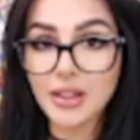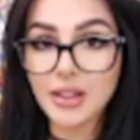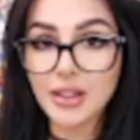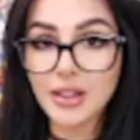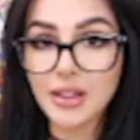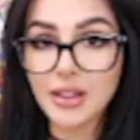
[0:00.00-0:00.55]

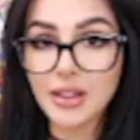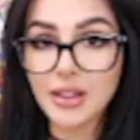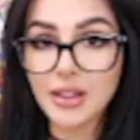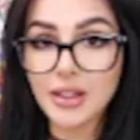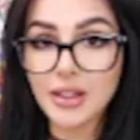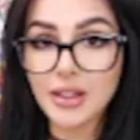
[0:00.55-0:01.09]

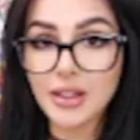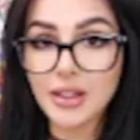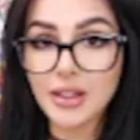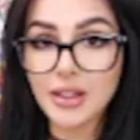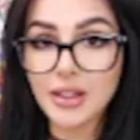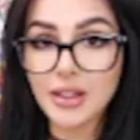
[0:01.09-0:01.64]

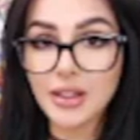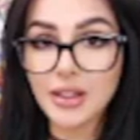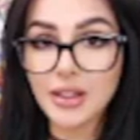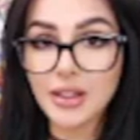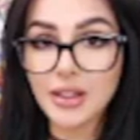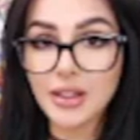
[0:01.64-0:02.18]

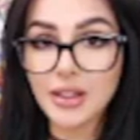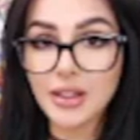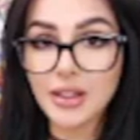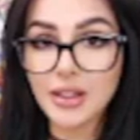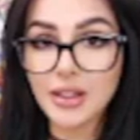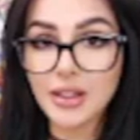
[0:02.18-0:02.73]

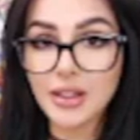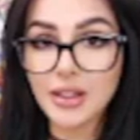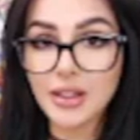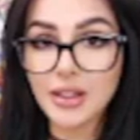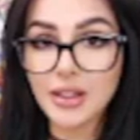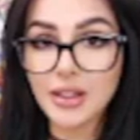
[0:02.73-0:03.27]

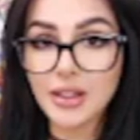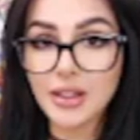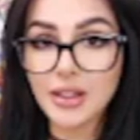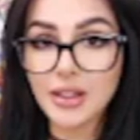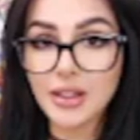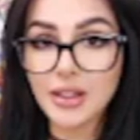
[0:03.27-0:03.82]

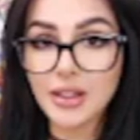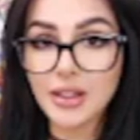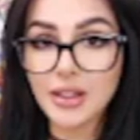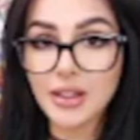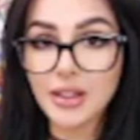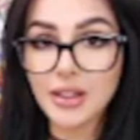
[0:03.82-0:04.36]

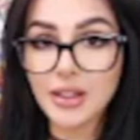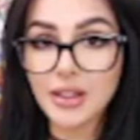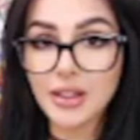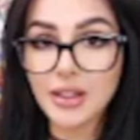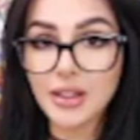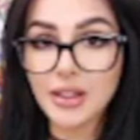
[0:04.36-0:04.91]

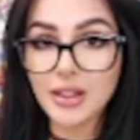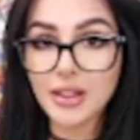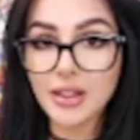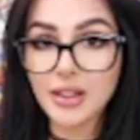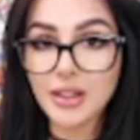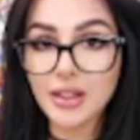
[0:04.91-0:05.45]

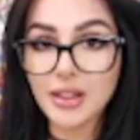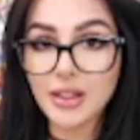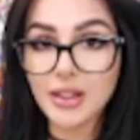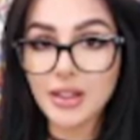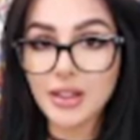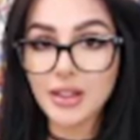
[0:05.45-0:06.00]

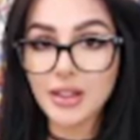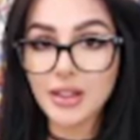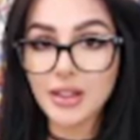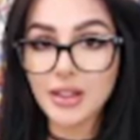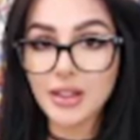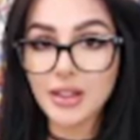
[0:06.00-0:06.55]

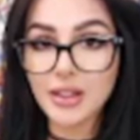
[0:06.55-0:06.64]
The person shown says nothing.